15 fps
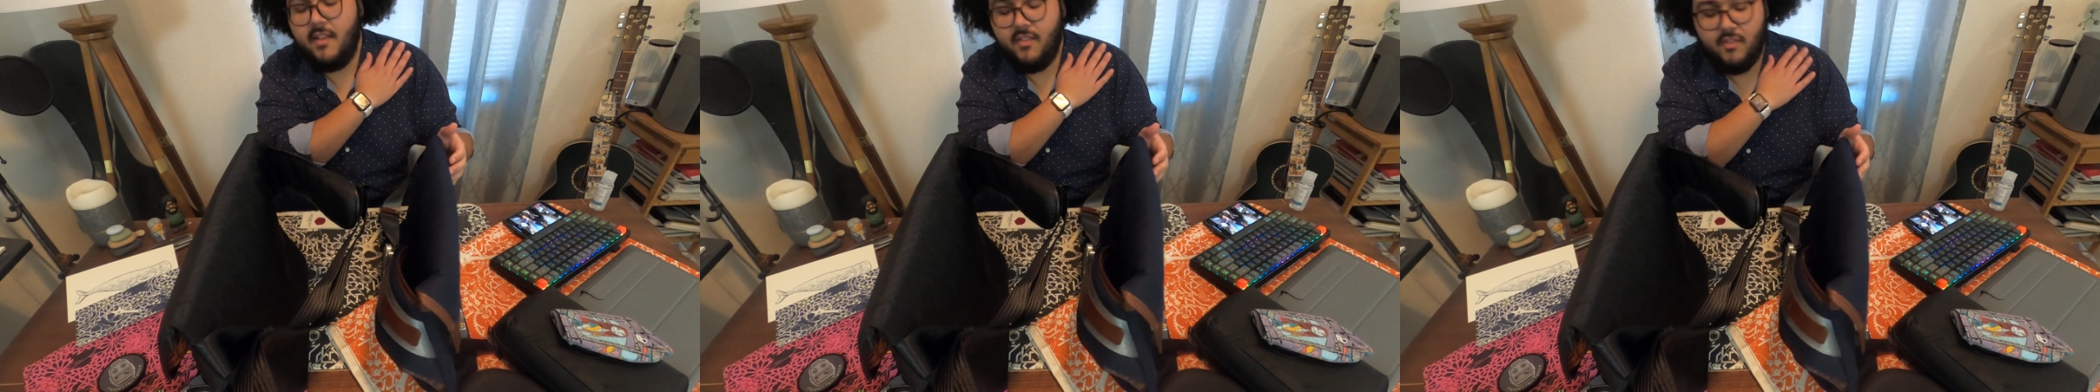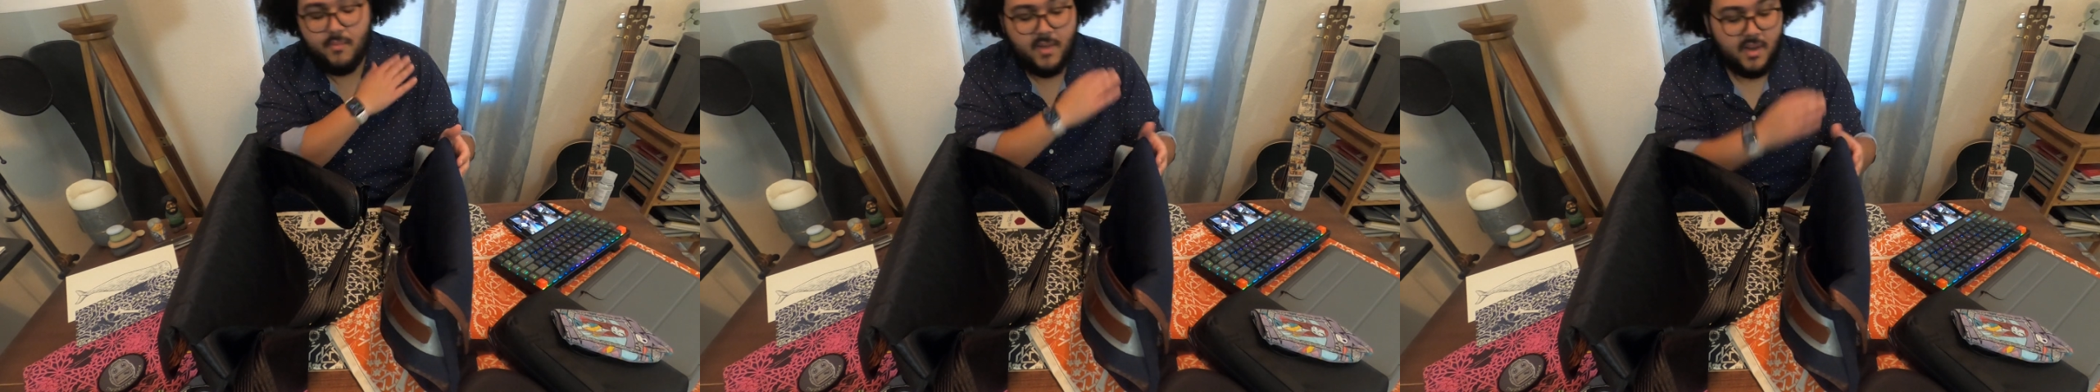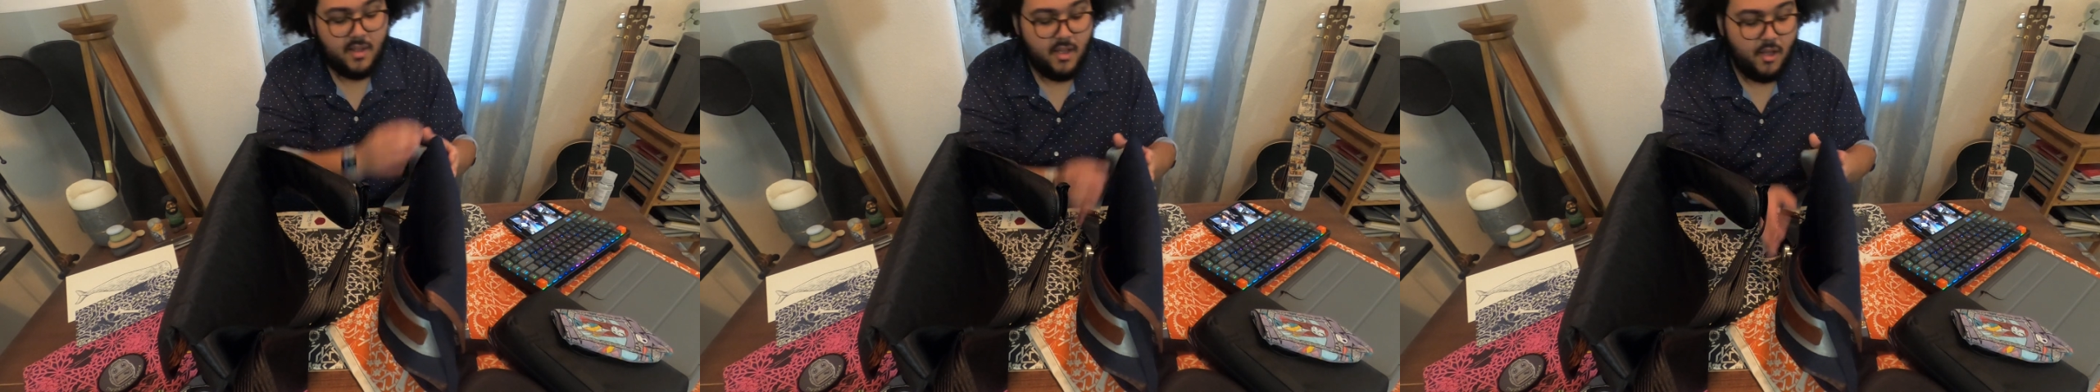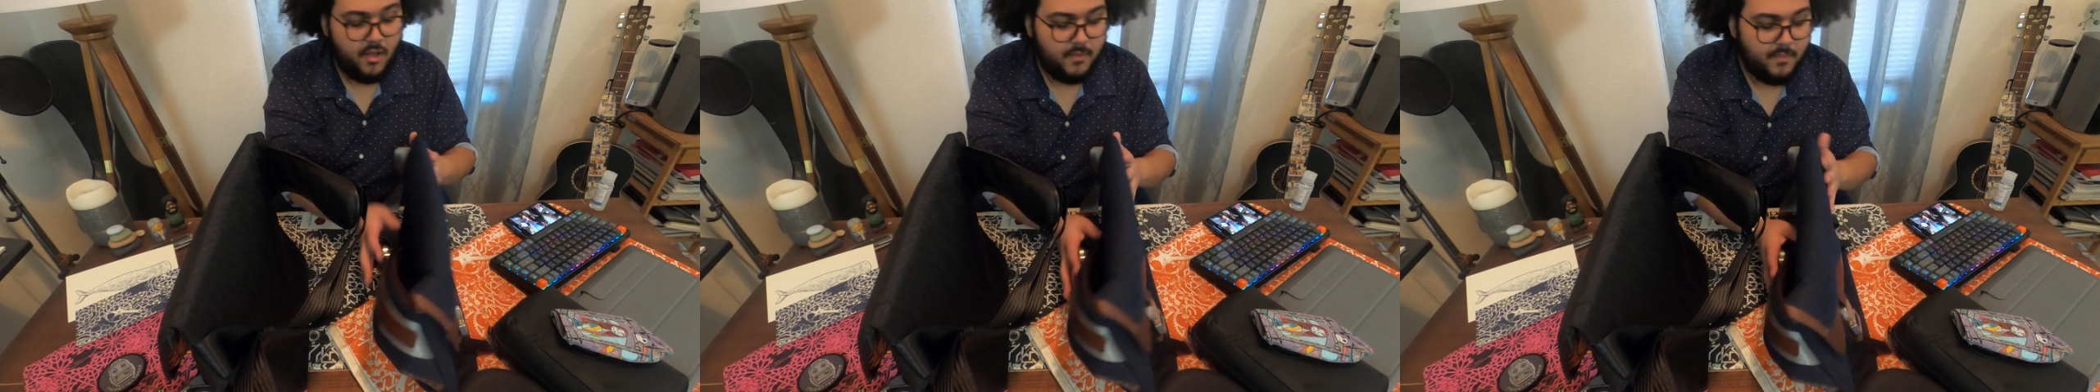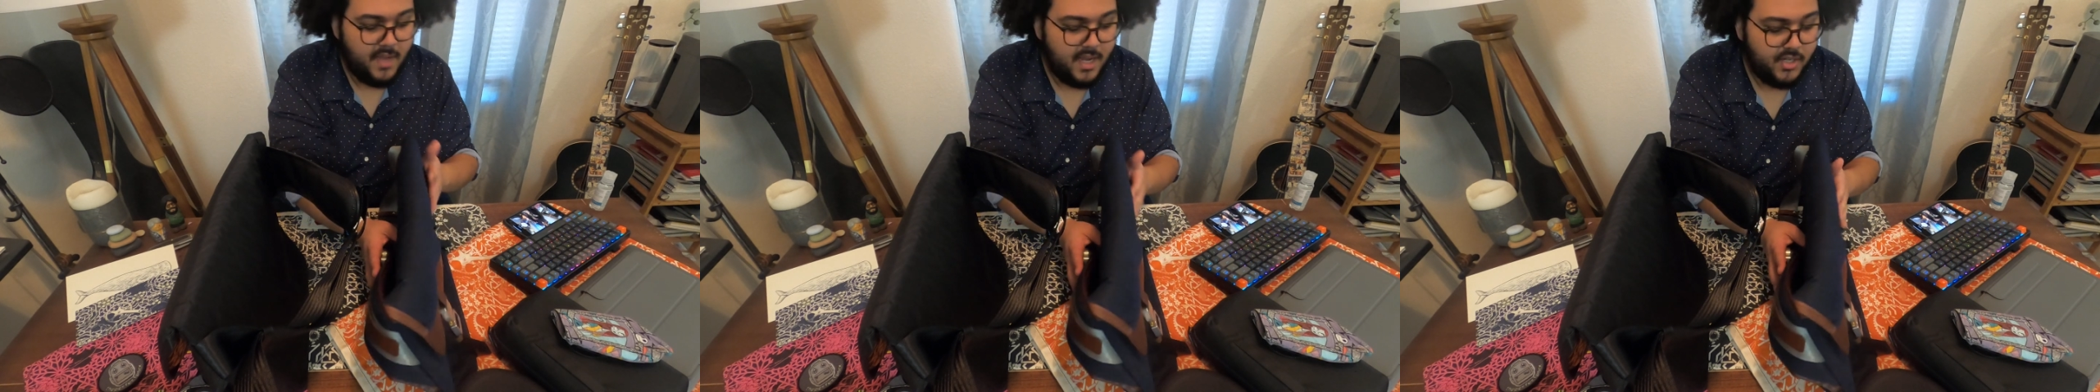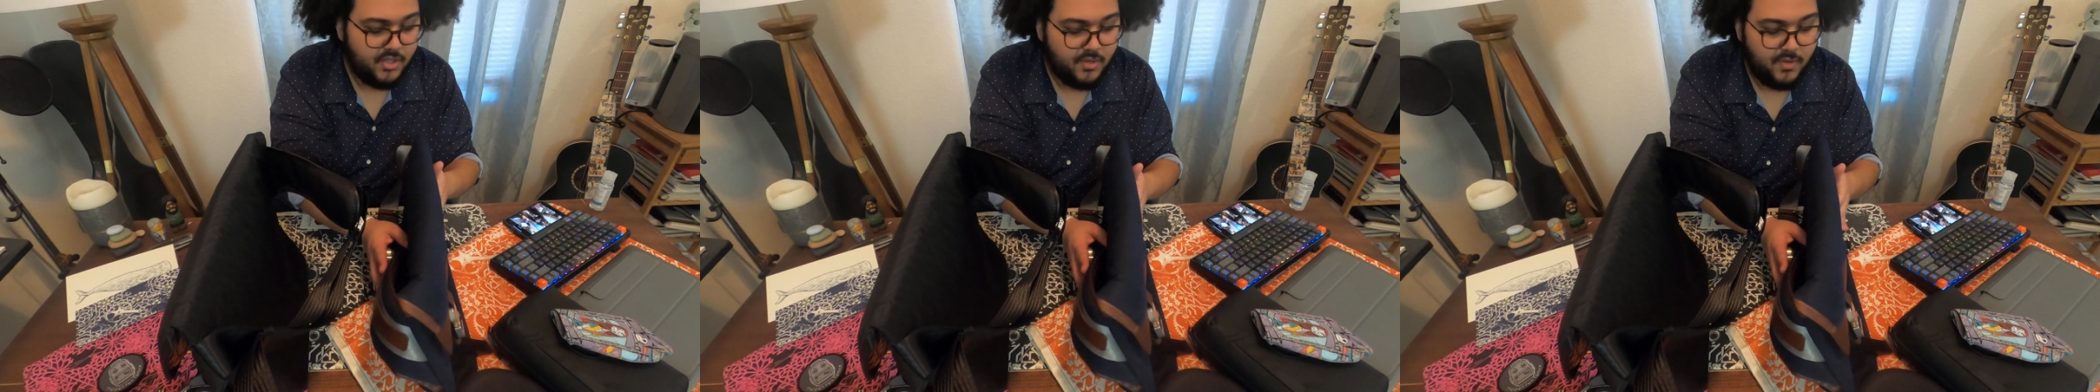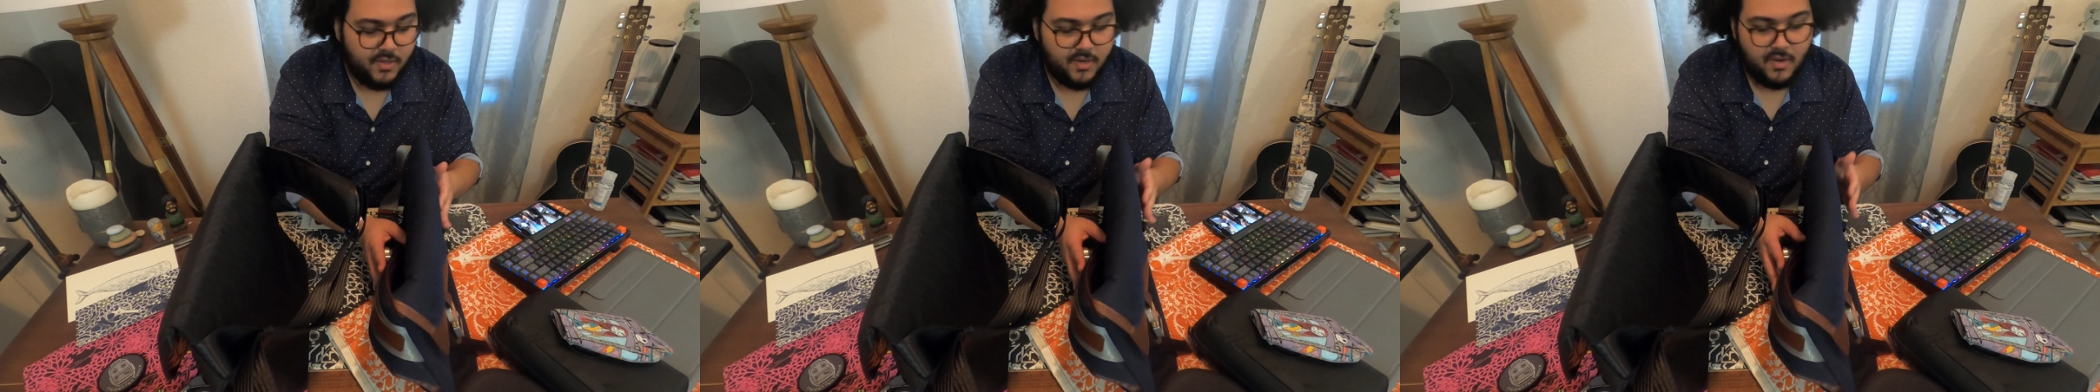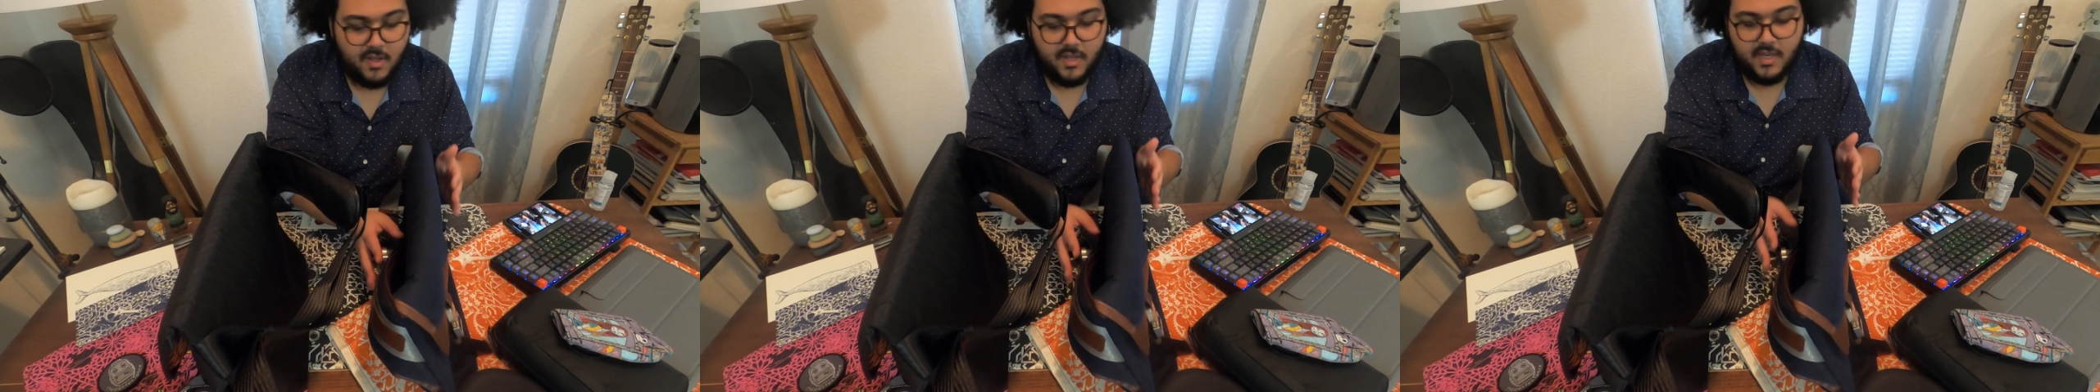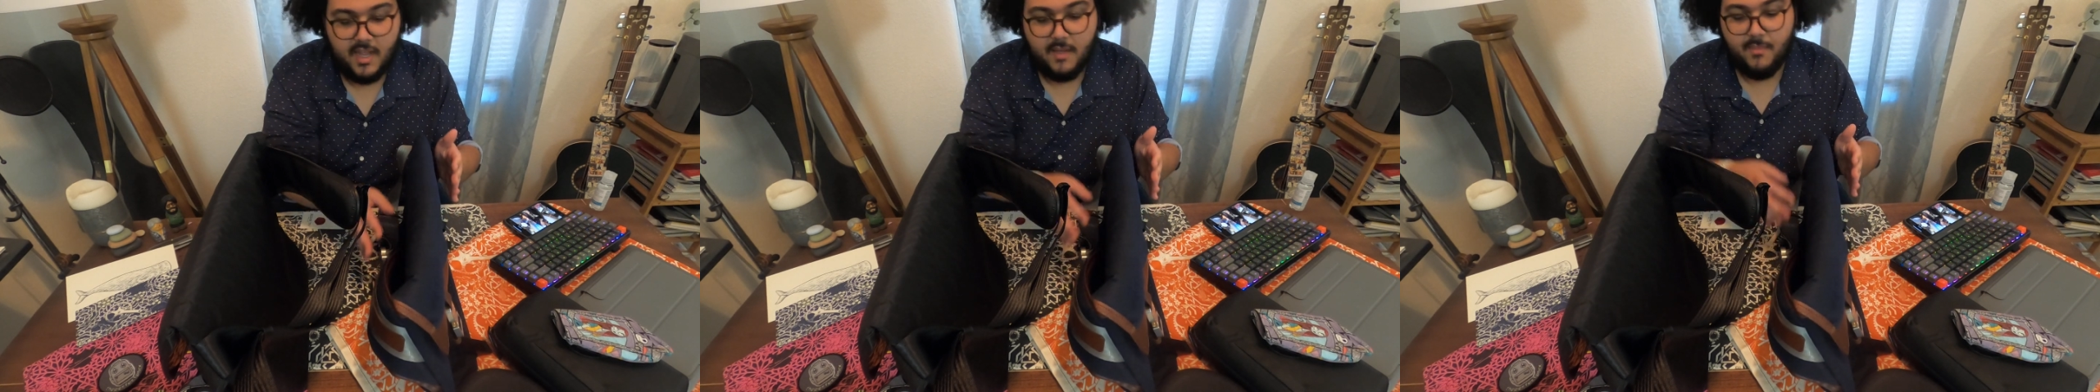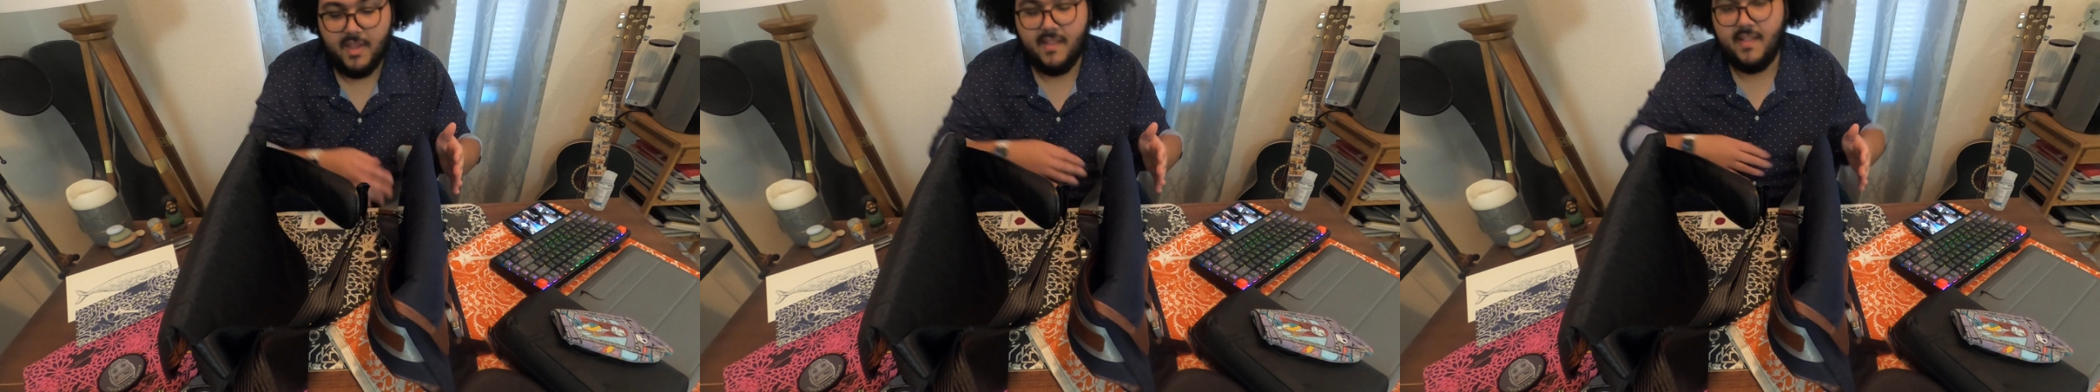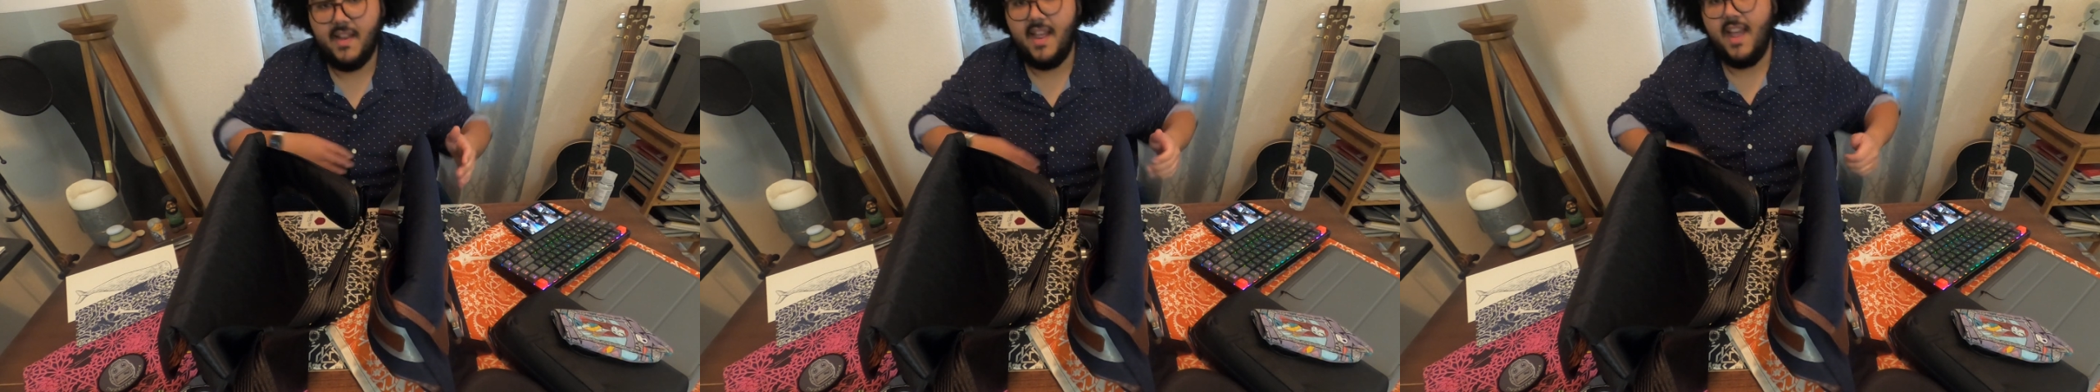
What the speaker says: an instrument on my shoulder all day means